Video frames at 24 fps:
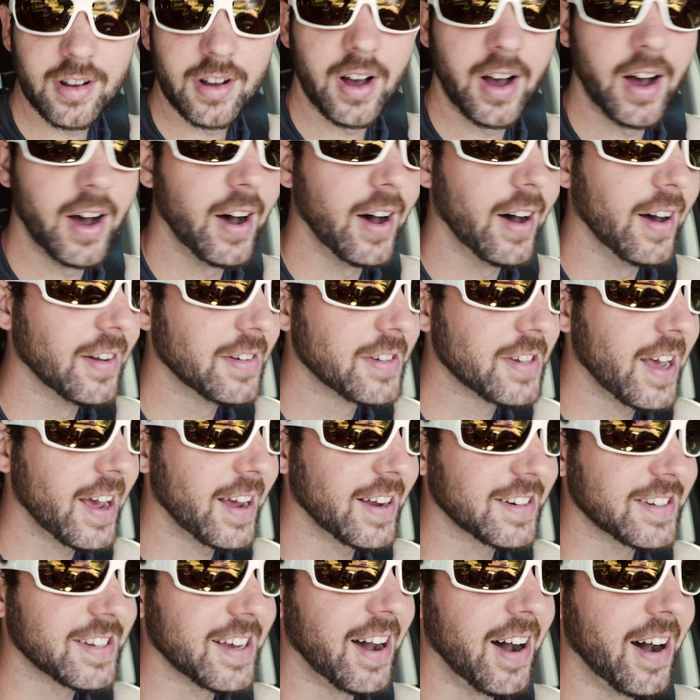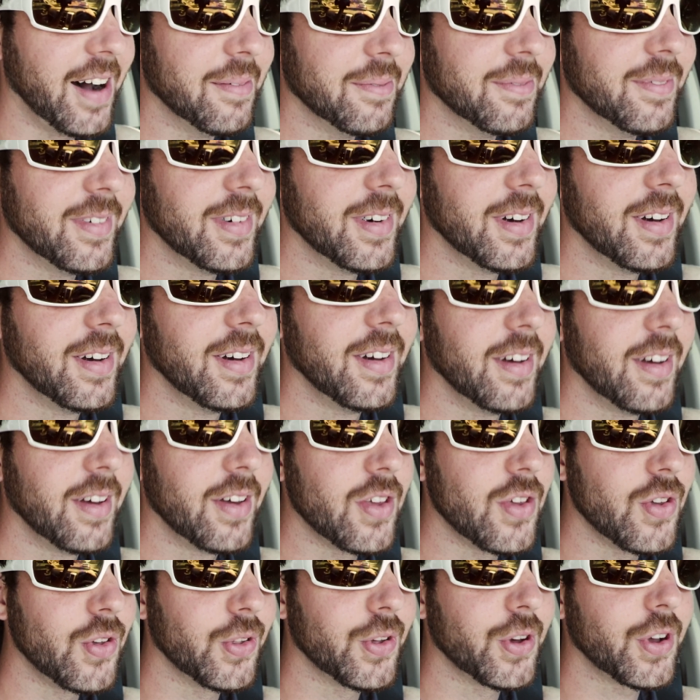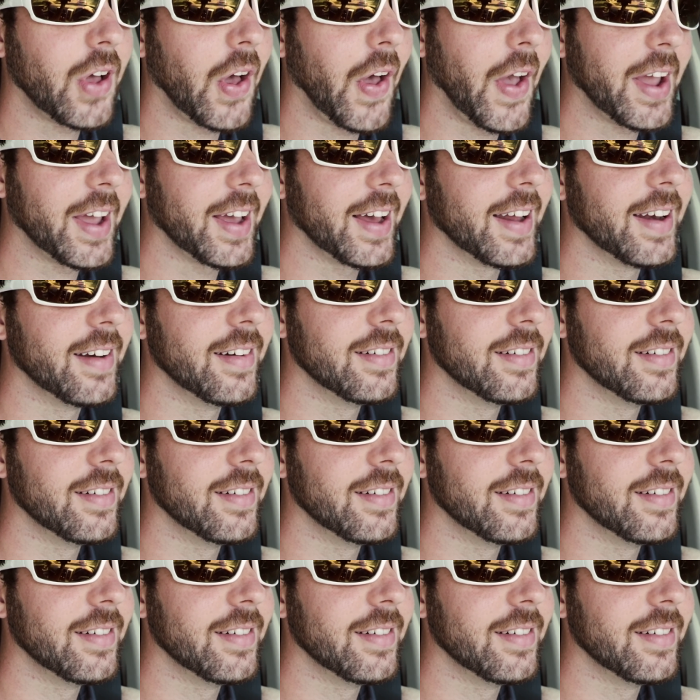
tank top? You look like a